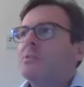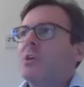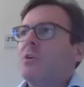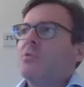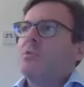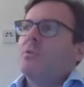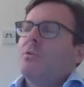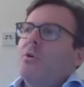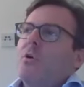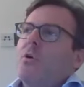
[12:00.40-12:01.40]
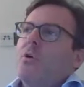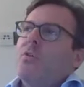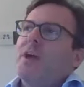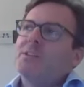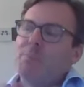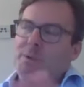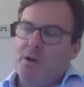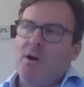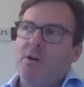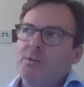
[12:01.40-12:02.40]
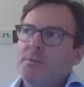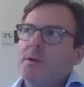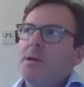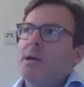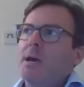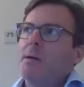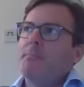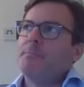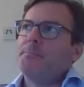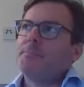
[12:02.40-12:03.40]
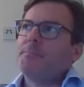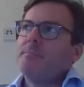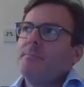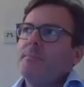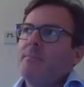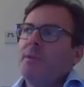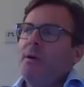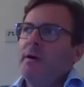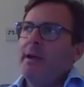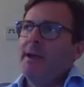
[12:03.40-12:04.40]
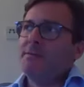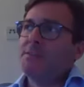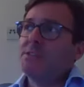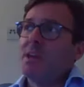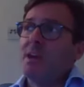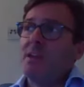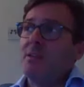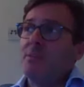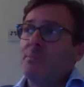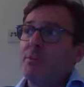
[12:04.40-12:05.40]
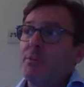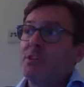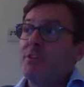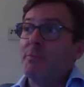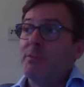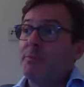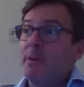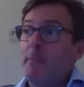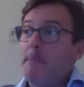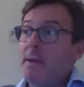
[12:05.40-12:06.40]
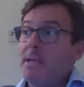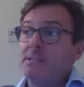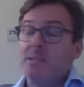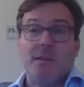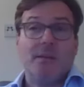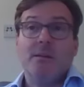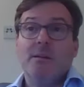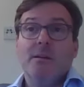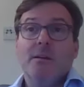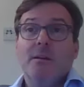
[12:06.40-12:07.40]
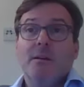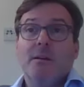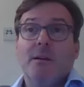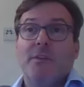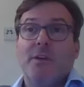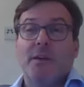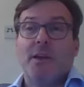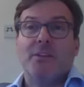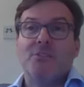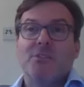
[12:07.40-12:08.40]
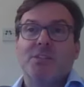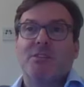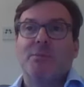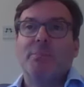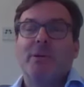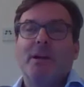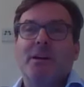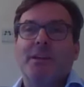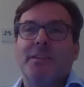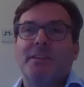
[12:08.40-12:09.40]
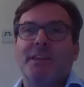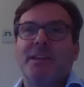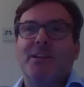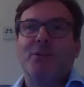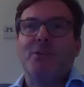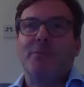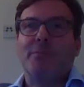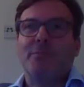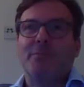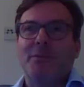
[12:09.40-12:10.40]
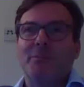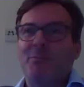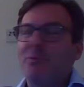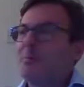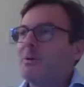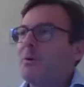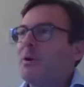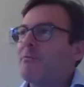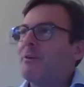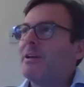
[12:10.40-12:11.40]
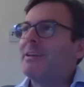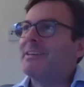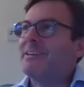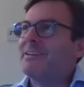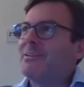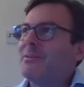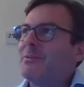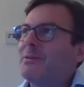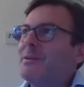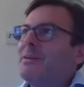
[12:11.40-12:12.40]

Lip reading: So that's been hard. I have to say the British government has been amazing. If I can just give them a plug, I think they get a lot of, probably quite rightly, they get a lot of